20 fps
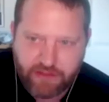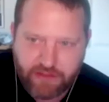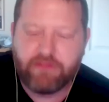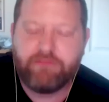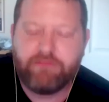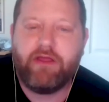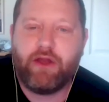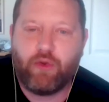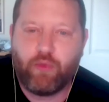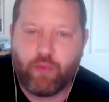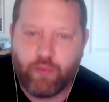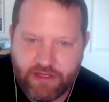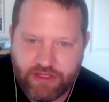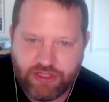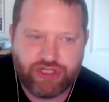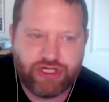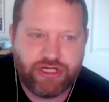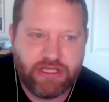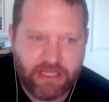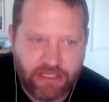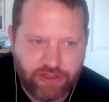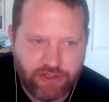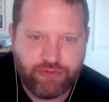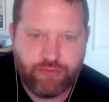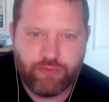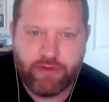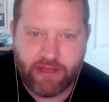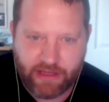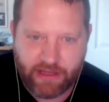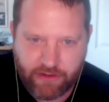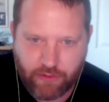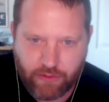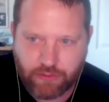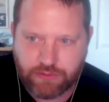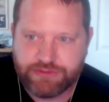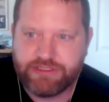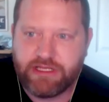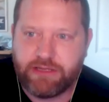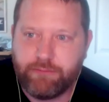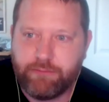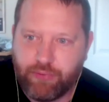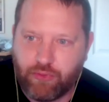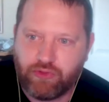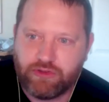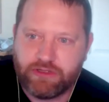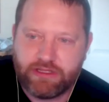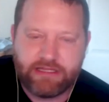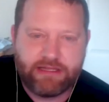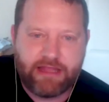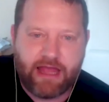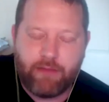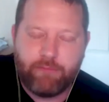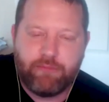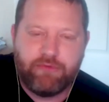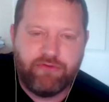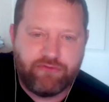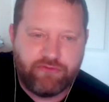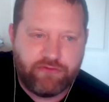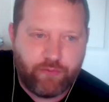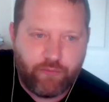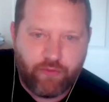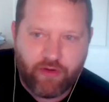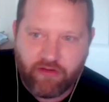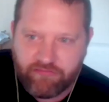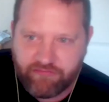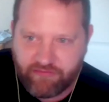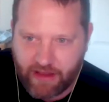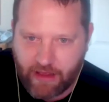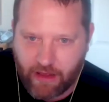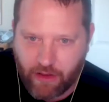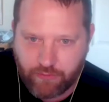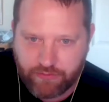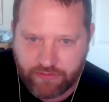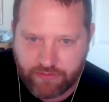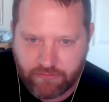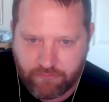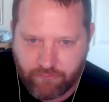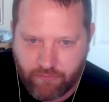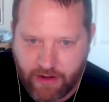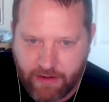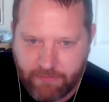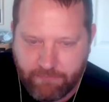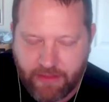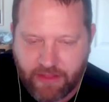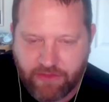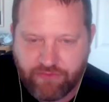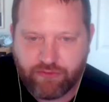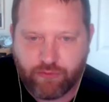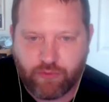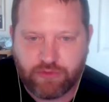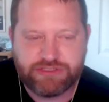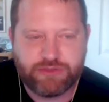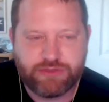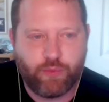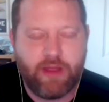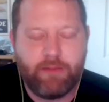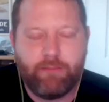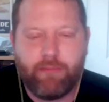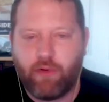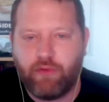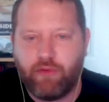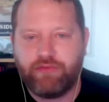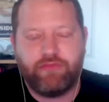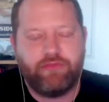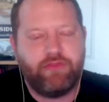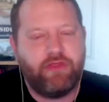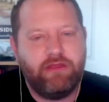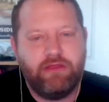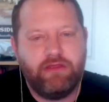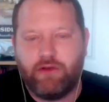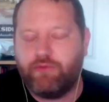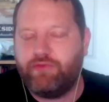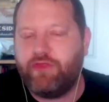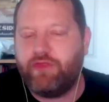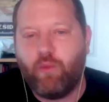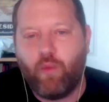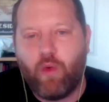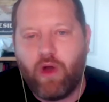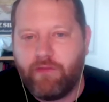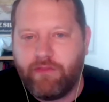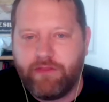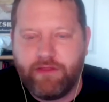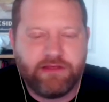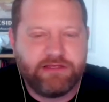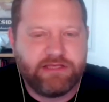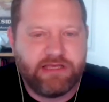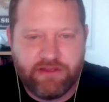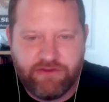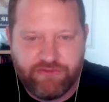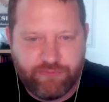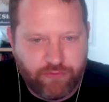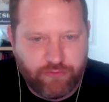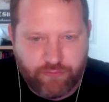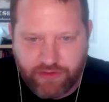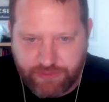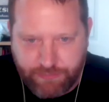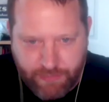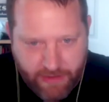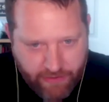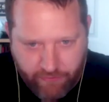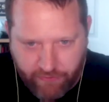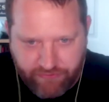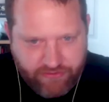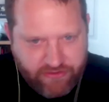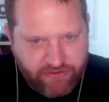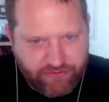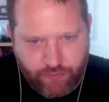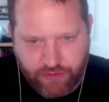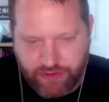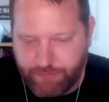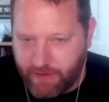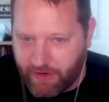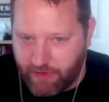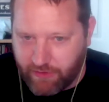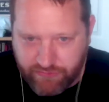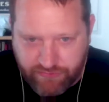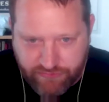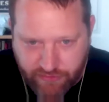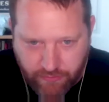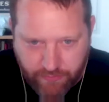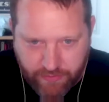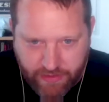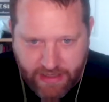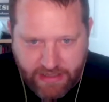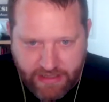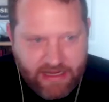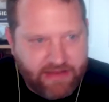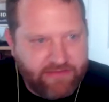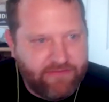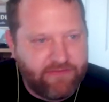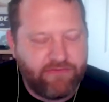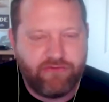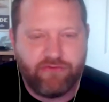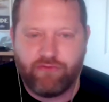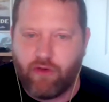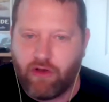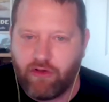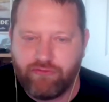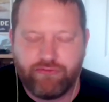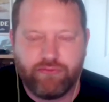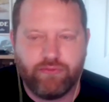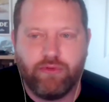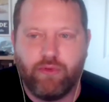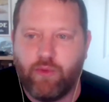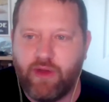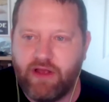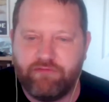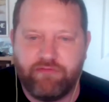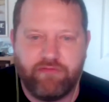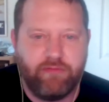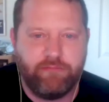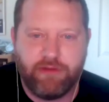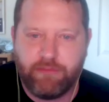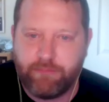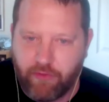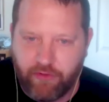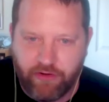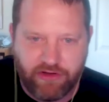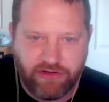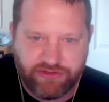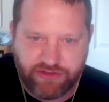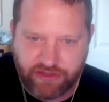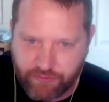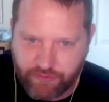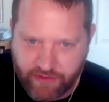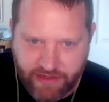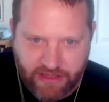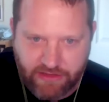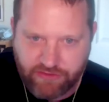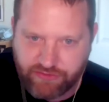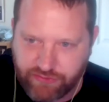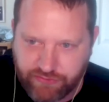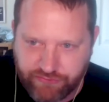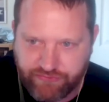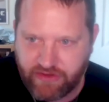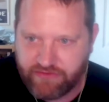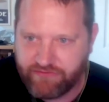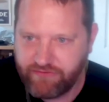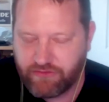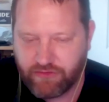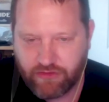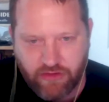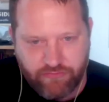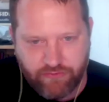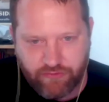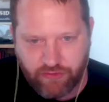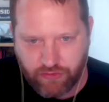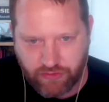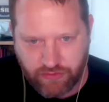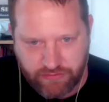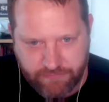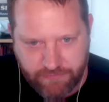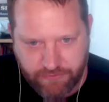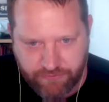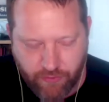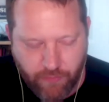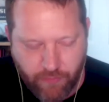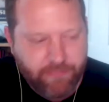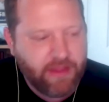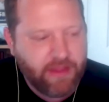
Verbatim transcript: that they are reaching into ghettos and pulling diamonds in the rough out, right? And so it's a way both that you know they want these kids with rich parents because rich parents donate, and this is also a way for them to burnish their credentials as a as a good. So,